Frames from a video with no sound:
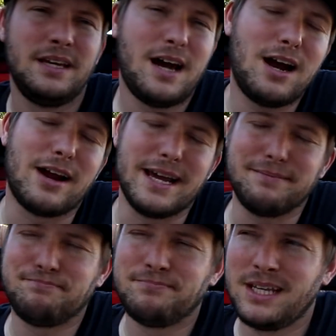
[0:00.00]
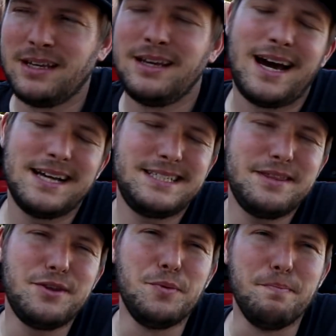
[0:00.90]
Alright, I see
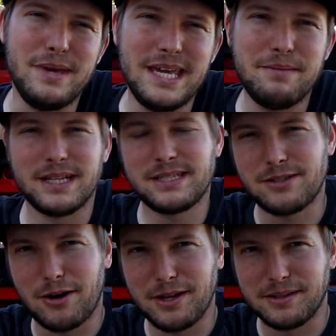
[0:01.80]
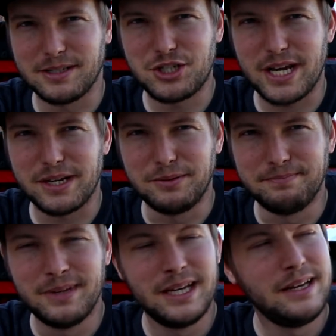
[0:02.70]
the new meme that's starting on the channel.
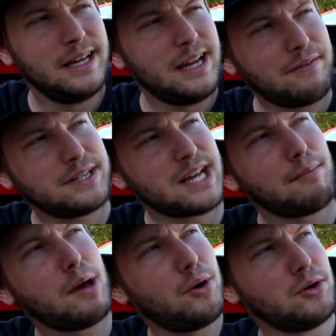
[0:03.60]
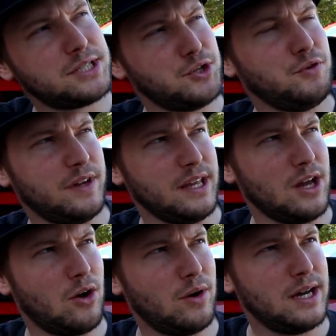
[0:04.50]
Every time I post a new
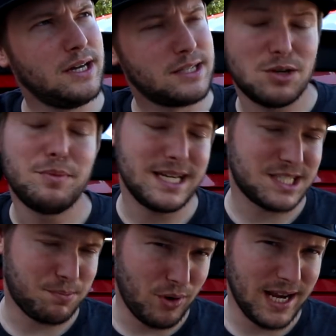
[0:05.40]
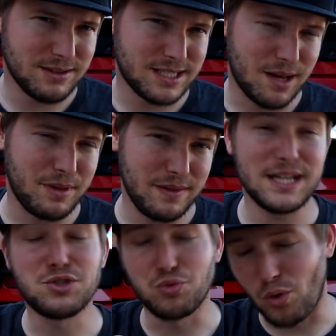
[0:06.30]
video, someone has to point out something
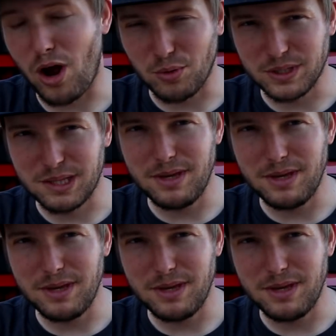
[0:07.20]
that's wrong with the